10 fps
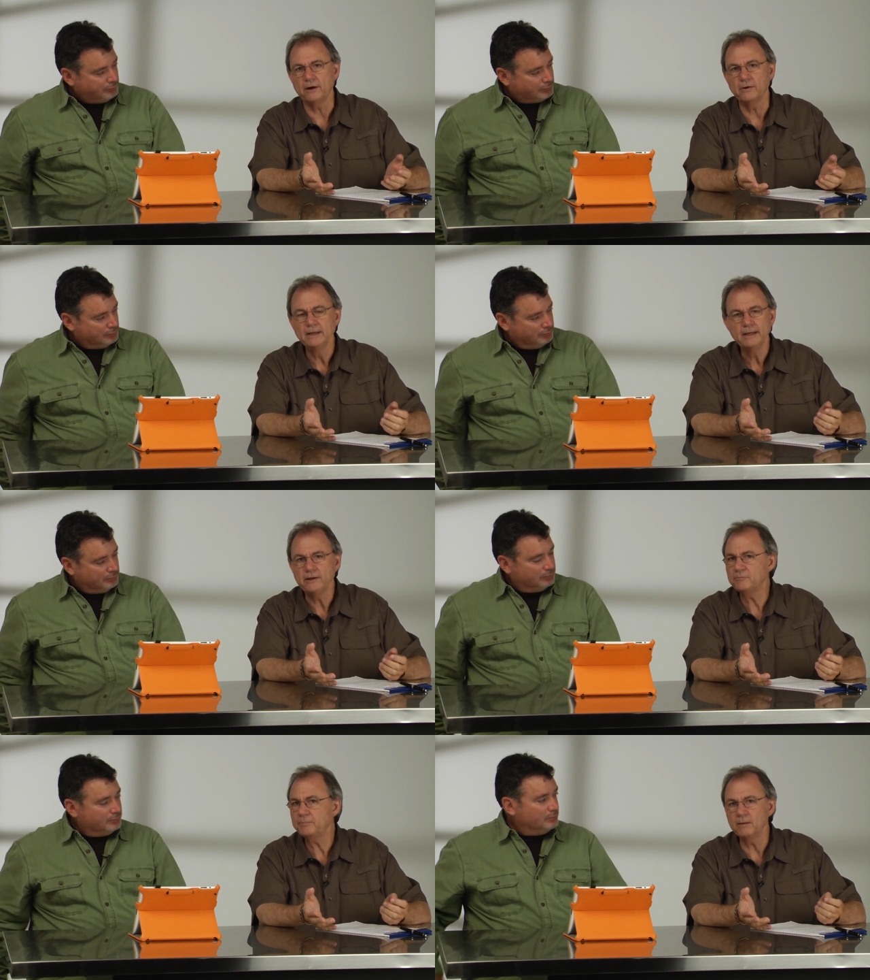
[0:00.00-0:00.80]
Speaker 1: now.
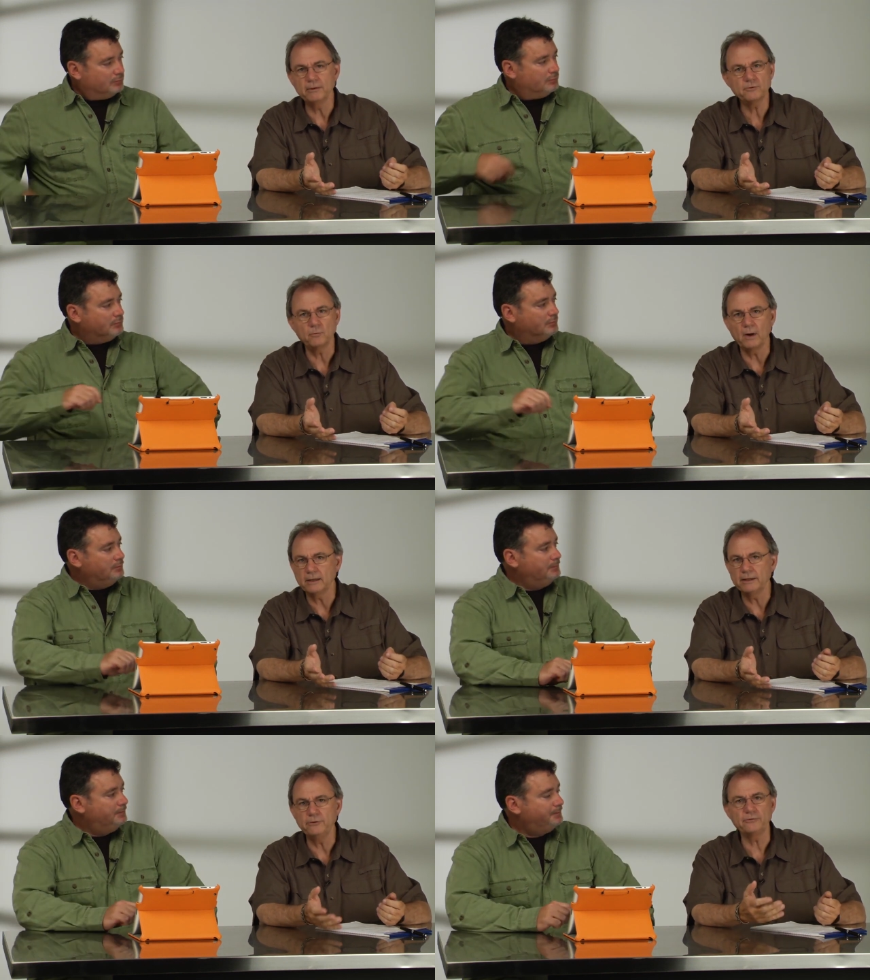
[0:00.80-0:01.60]
It's published
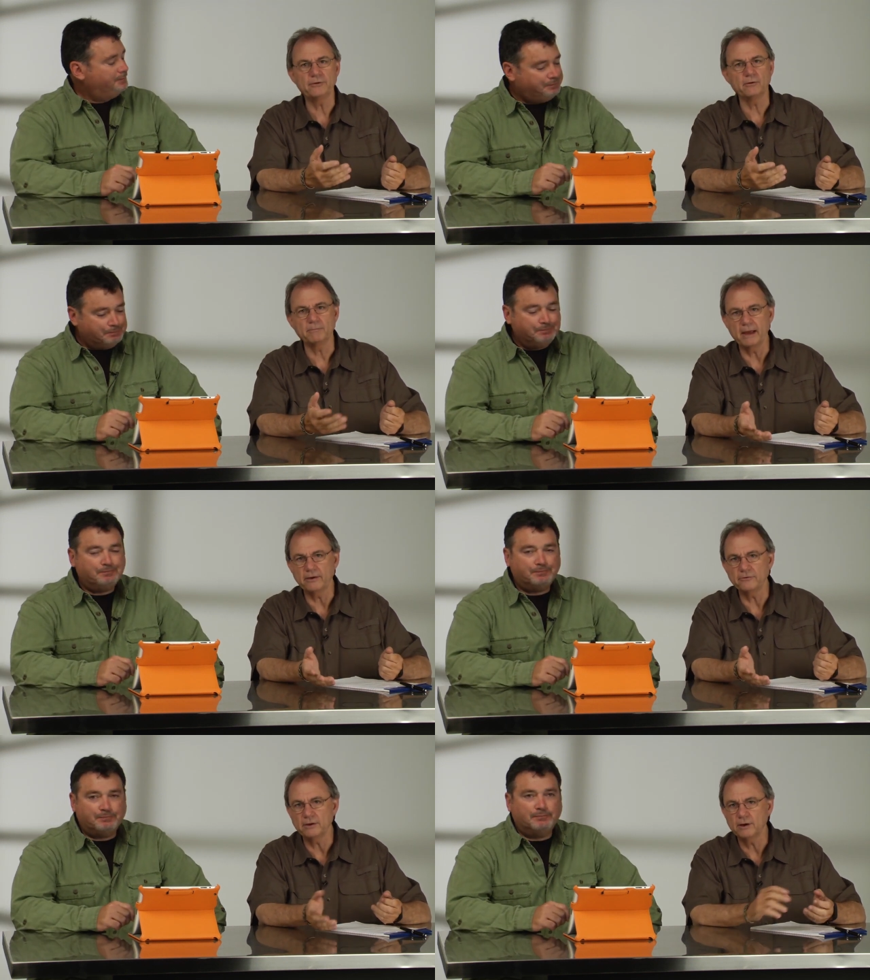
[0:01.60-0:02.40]
widely. You see it on
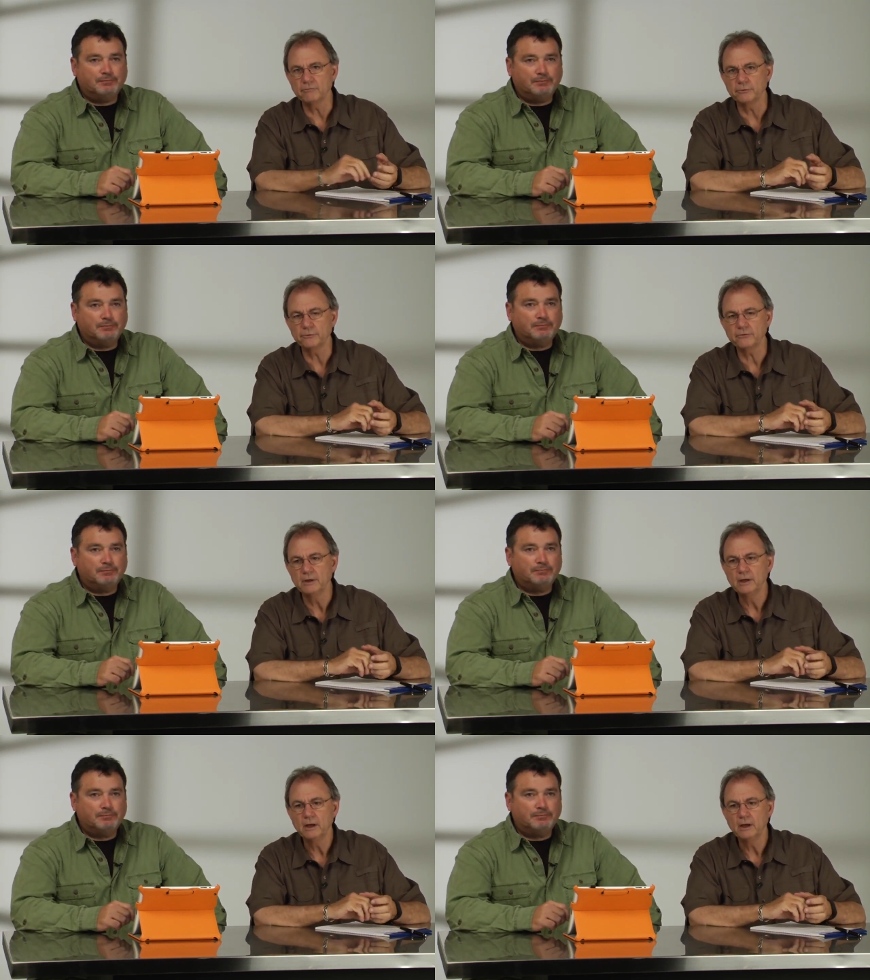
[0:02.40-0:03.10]
magazine covers.